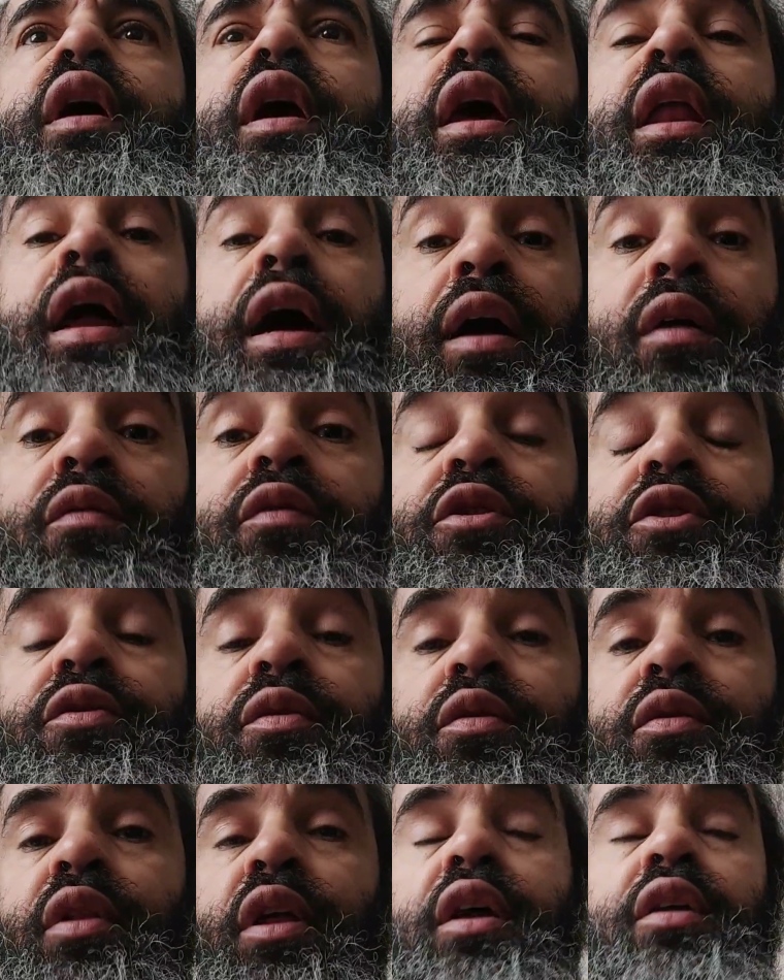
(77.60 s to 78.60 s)
And I was
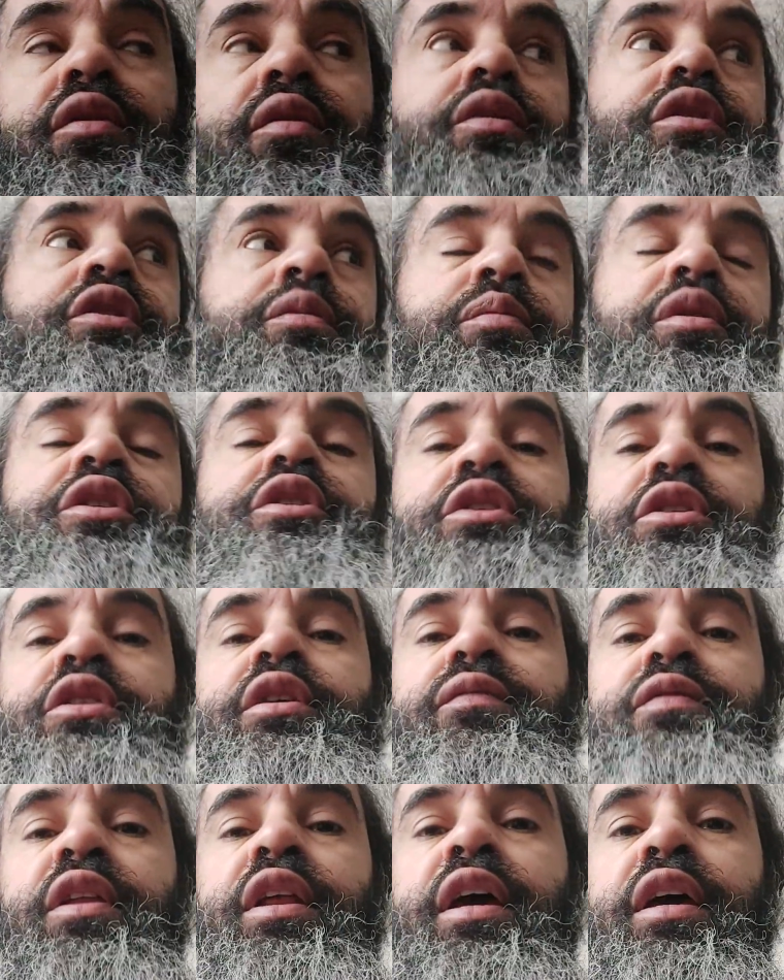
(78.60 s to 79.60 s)
doing, like, there was a bunch of
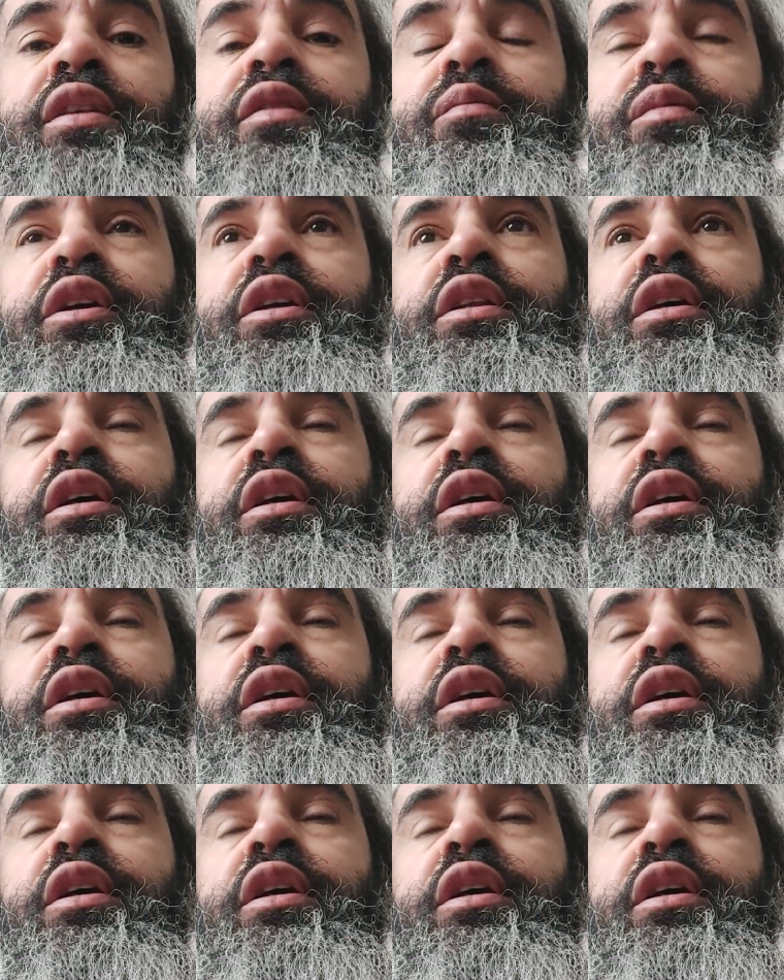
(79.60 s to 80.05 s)
stuff that had to be